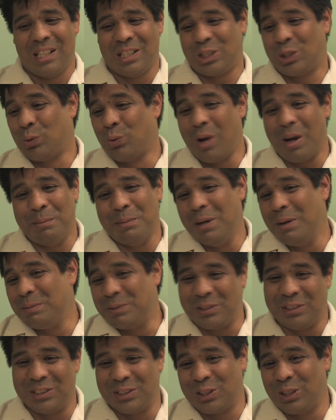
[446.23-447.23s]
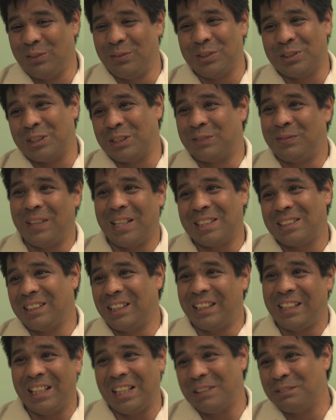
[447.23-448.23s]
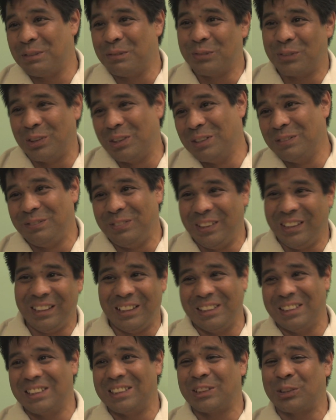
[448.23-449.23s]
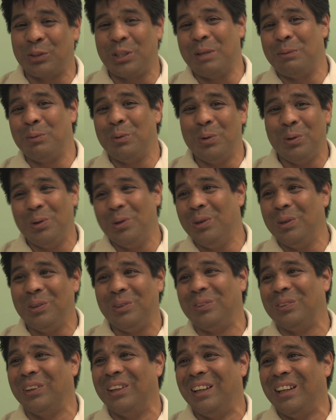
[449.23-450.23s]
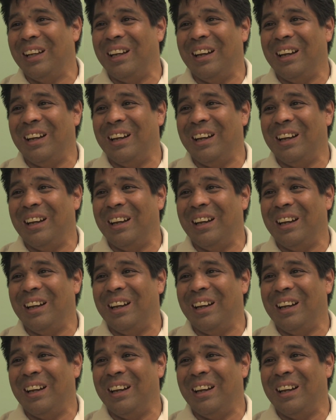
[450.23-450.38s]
Swam up to the surface as fast as I can from 30 feet and just screamed, "Woohoo!"